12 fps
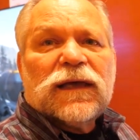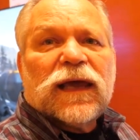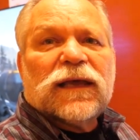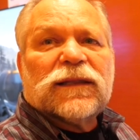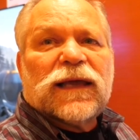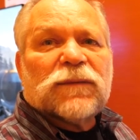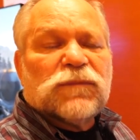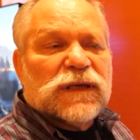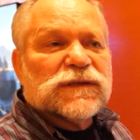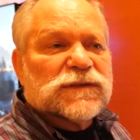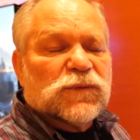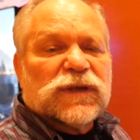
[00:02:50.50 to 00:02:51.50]
And that
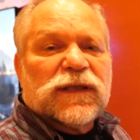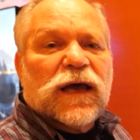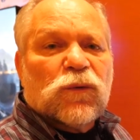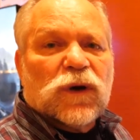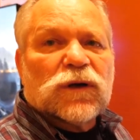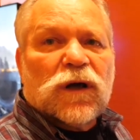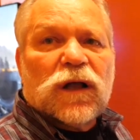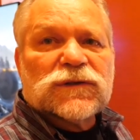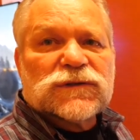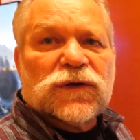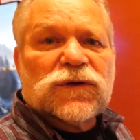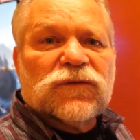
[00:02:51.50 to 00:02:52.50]
means with that one
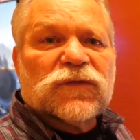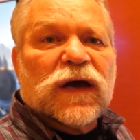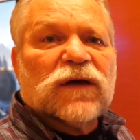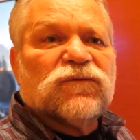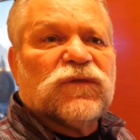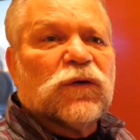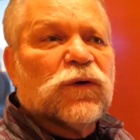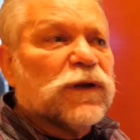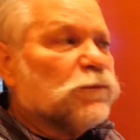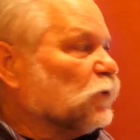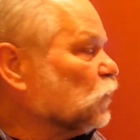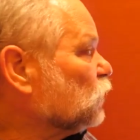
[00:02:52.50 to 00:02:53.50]
also you've got very
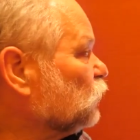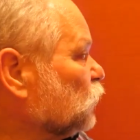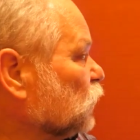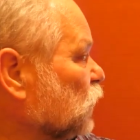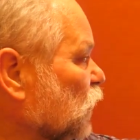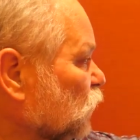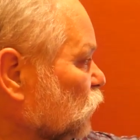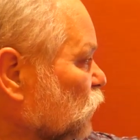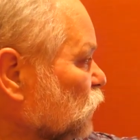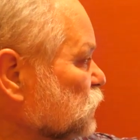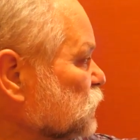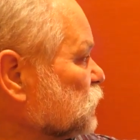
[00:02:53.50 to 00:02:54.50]
beautiful
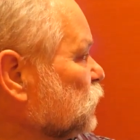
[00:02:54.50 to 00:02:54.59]
colors,